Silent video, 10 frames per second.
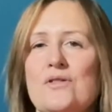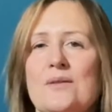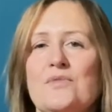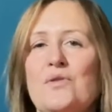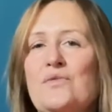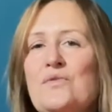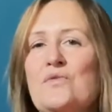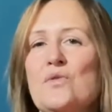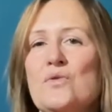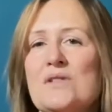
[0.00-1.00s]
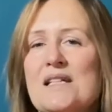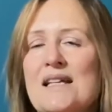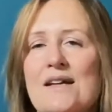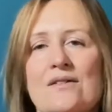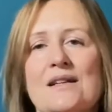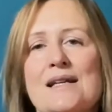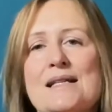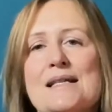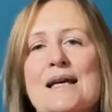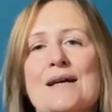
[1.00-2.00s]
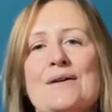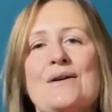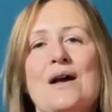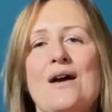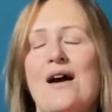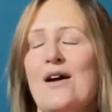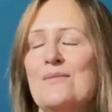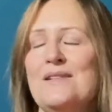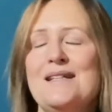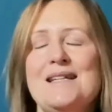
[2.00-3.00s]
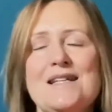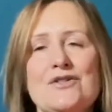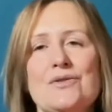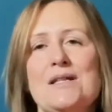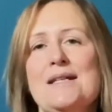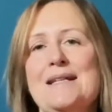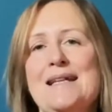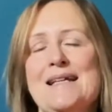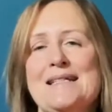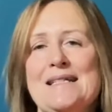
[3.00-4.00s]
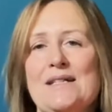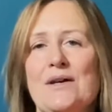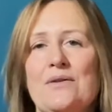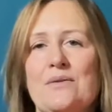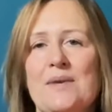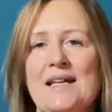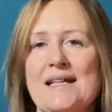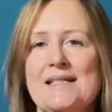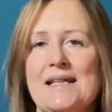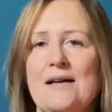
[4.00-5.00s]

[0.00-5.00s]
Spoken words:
I'm not forcing out an exhale. I'm literally letting go on my exhale.